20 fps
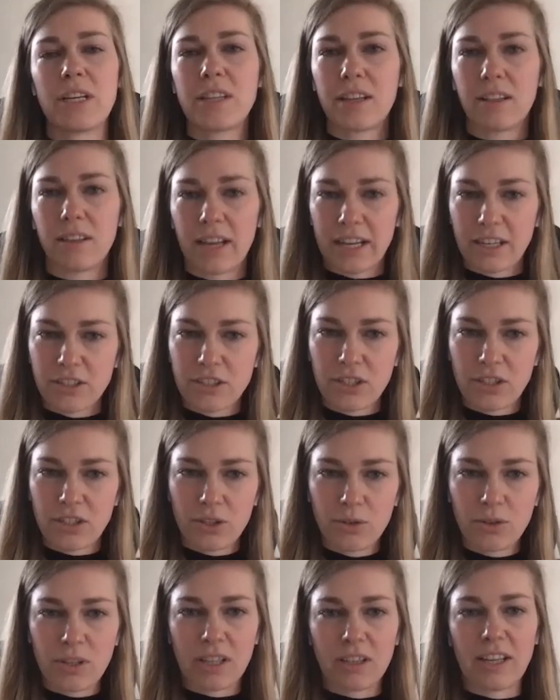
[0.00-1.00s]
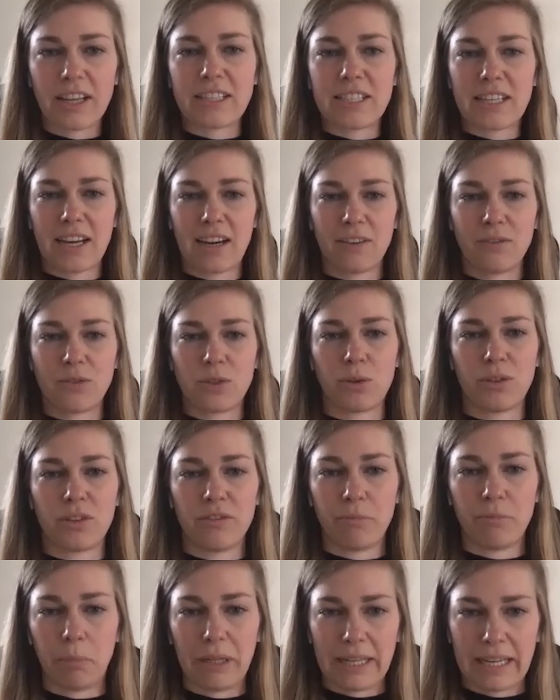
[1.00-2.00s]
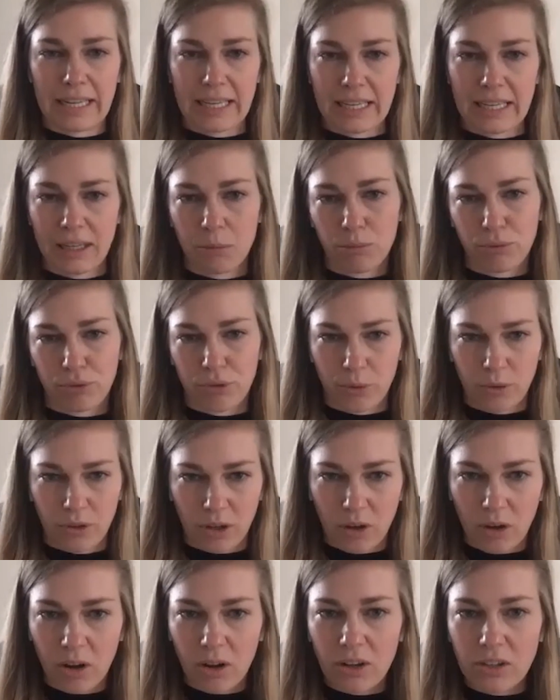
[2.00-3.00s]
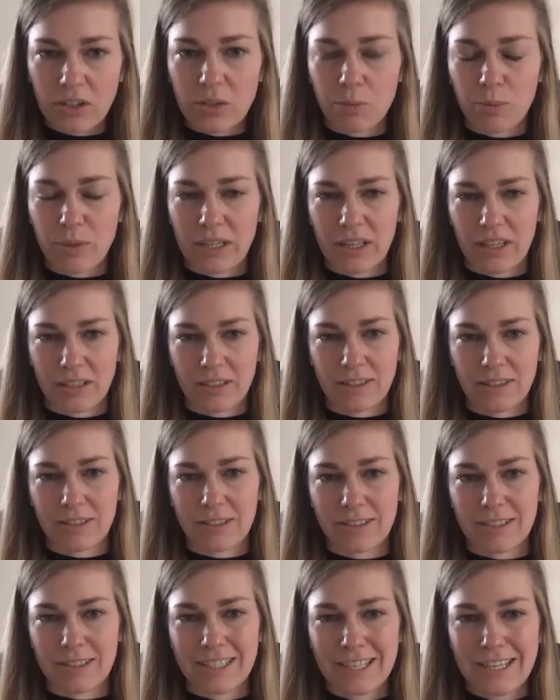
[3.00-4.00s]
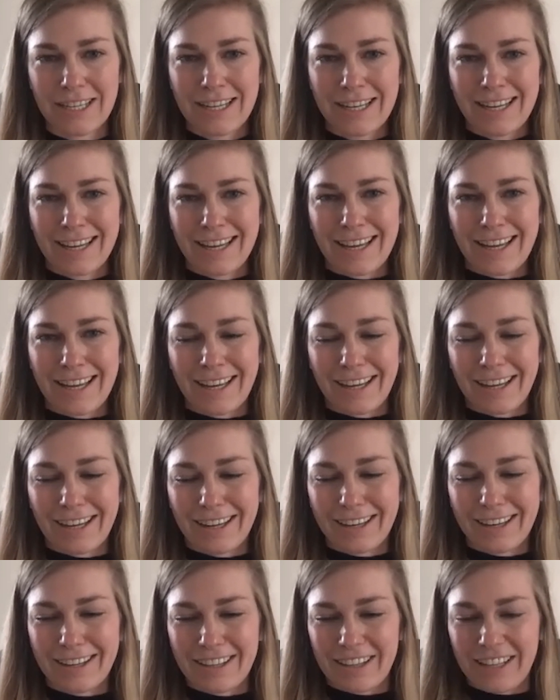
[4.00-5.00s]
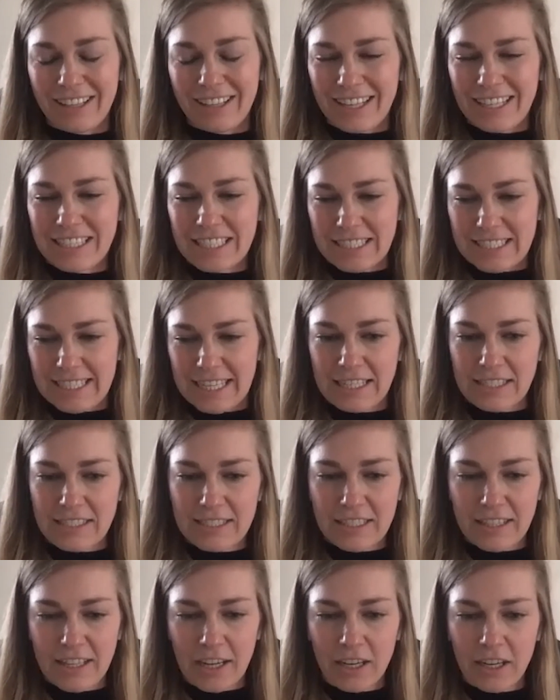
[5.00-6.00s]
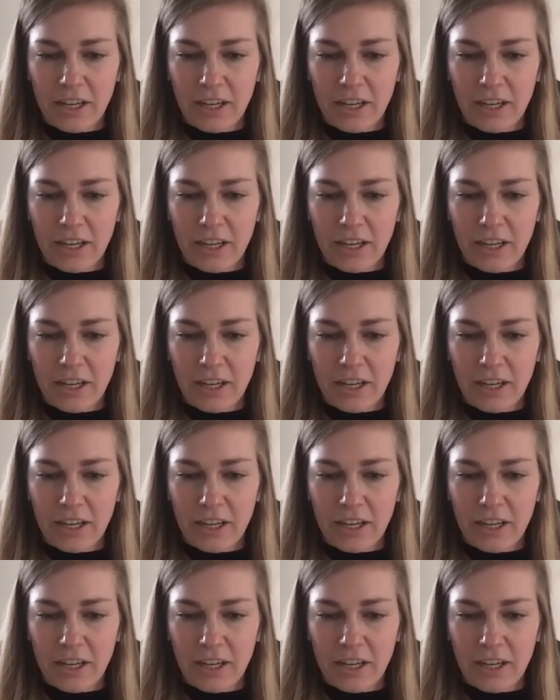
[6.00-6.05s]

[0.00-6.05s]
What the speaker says: they like to do, they like to have sort of blanket protocols because they like to dance in that